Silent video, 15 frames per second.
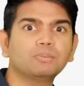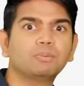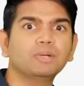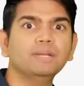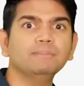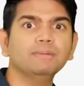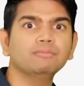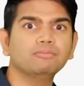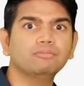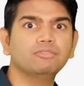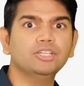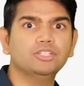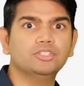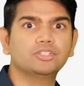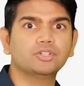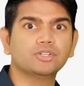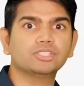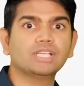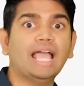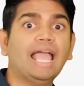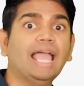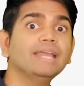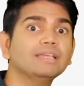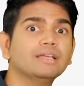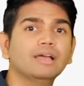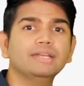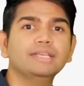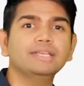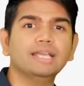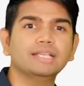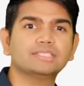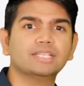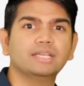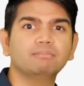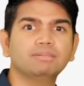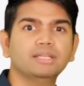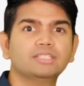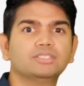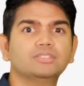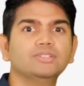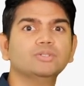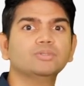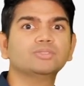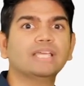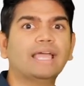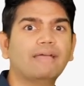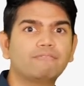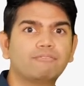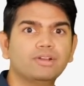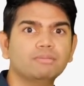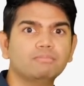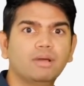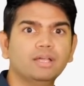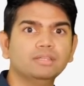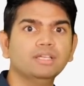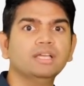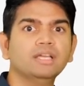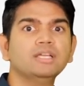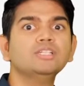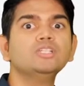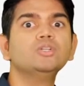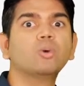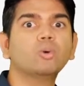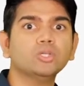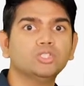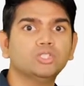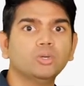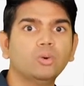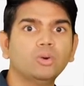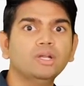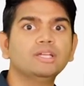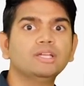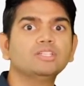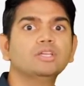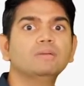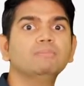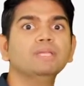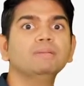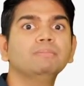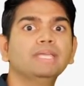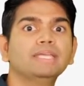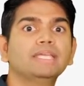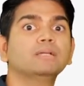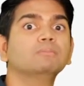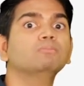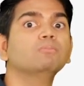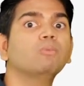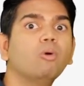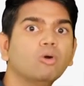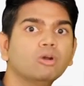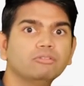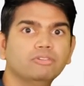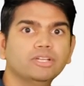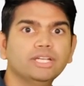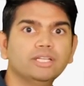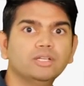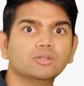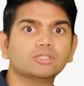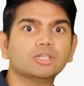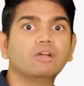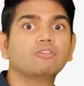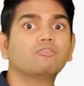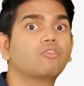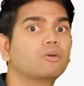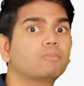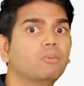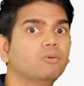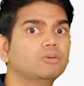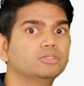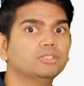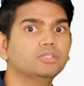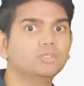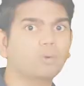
premium features and cutting-edge templates to use every month, you're sure to be making more videos for both